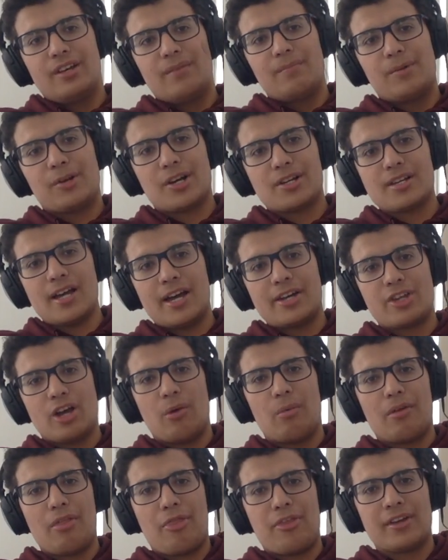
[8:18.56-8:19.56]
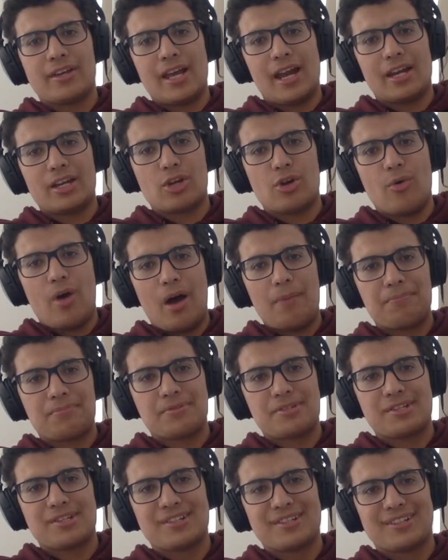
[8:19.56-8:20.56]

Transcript: Because I don't want the thing getting corrupt.